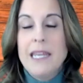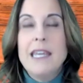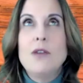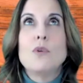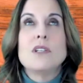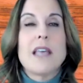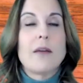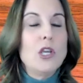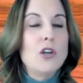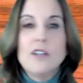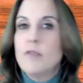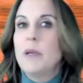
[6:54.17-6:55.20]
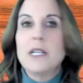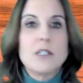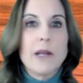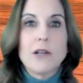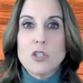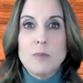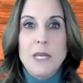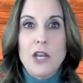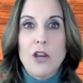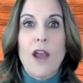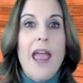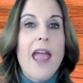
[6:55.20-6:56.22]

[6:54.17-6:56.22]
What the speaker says: We couldn't have picked a better speaker.